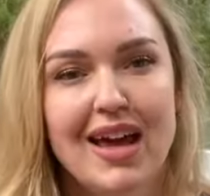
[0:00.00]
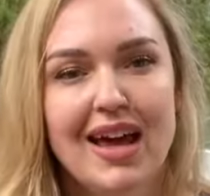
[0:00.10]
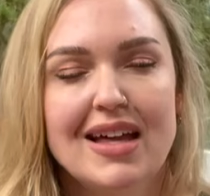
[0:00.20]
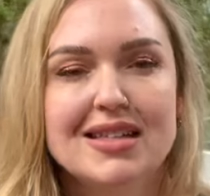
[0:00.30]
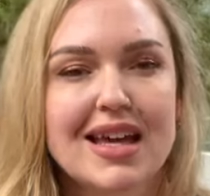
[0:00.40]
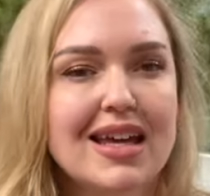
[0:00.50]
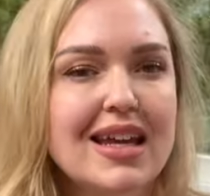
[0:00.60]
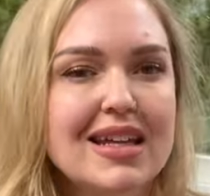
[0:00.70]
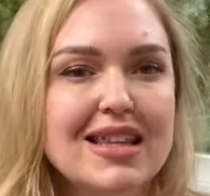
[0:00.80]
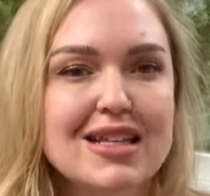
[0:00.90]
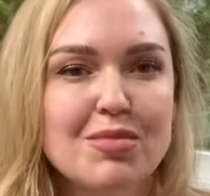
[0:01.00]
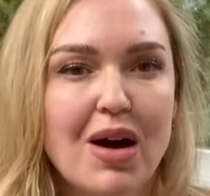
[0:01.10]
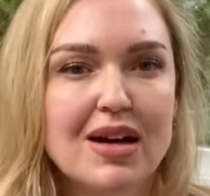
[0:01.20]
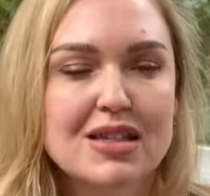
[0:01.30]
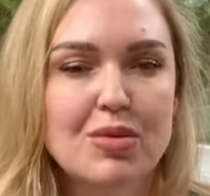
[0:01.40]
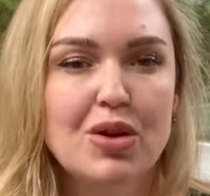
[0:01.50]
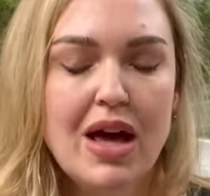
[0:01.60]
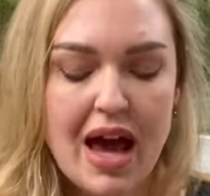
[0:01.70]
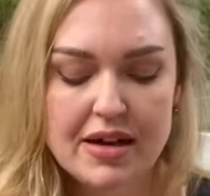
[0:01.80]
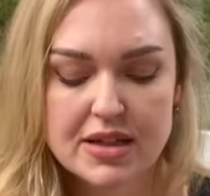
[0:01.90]
It's like anything's possible.
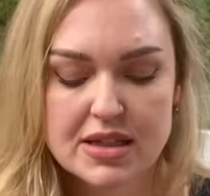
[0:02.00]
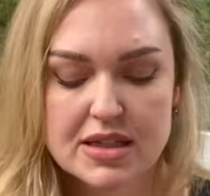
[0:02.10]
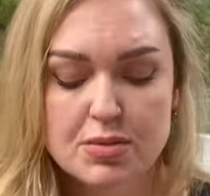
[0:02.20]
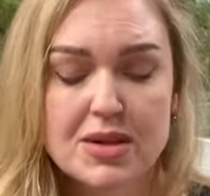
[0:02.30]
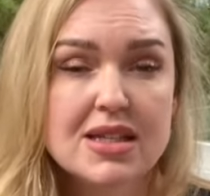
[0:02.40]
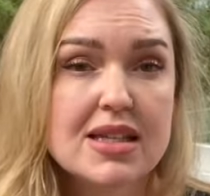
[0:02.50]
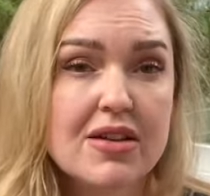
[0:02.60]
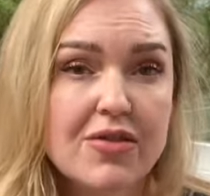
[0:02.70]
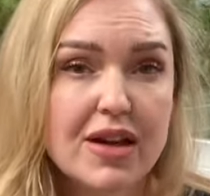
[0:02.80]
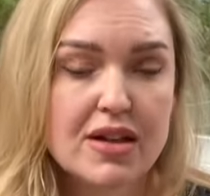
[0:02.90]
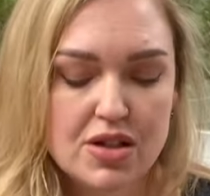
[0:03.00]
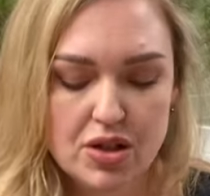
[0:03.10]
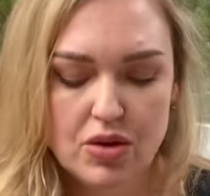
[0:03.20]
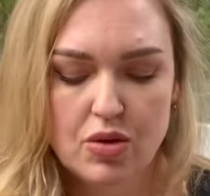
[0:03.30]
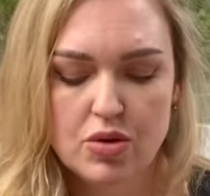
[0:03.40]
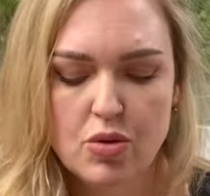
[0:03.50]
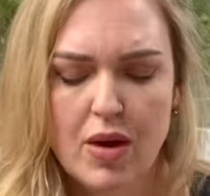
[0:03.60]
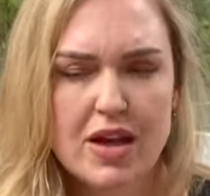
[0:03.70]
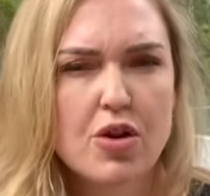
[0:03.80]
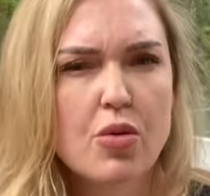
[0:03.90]
And this is specific to the
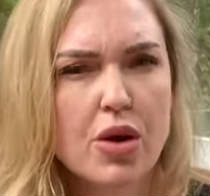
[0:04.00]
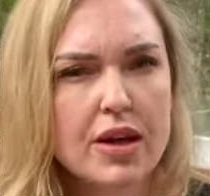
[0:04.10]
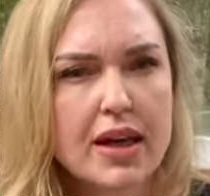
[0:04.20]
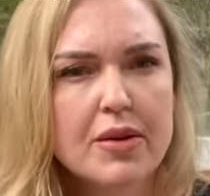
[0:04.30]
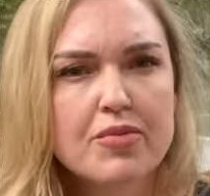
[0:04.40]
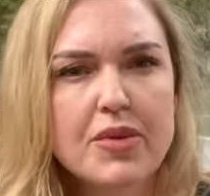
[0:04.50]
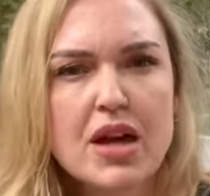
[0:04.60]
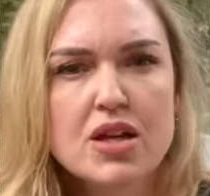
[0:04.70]
way you're working.